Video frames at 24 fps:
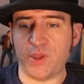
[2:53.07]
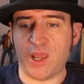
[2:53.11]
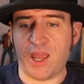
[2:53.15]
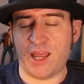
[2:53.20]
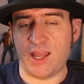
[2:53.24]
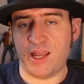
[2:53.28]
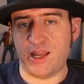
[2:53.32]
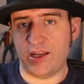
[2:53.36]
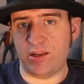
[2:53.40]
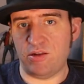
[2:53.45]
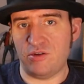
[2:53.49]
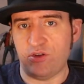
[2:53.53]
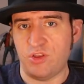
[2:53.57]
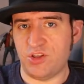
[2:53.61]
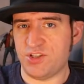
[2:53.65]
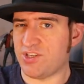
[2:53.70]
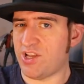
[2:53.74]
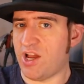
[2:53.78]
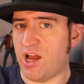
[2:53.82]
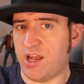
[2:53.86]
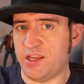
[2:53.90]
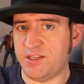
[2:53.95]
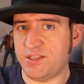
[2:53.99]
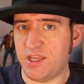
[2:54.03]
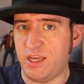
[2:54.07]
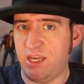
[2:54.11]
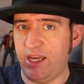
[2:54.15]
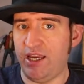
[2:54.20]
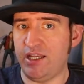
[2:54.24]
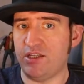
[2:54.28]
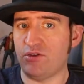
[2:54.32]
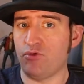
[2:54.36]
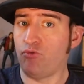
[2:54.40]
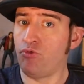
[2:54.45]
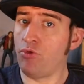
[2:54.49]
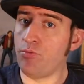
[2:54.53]
and the size
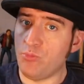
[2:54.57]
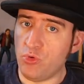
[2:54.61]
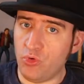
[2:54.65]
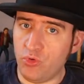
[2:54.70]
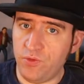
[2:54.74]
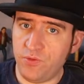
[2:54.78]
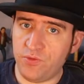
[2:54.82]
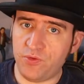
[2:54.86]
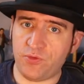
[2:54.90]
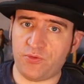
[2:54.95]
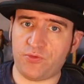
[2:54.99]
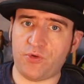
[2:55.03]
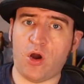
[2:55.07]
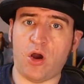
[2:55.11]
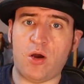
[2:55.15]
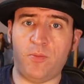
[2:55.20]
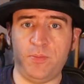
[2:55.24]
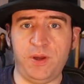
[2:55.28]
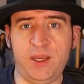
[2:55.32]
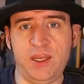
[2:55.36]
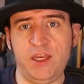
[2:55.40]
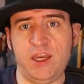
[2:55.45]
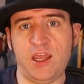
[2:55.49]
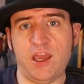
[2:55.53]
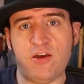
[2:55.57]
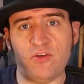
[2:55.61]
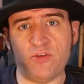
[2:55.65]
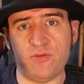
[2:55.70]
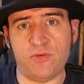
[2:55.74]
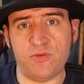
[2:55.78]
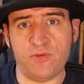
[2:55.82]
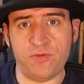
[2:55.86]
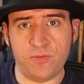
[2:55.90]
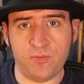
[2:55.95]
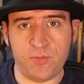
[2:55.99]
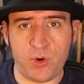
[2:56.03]
is removed from PDF,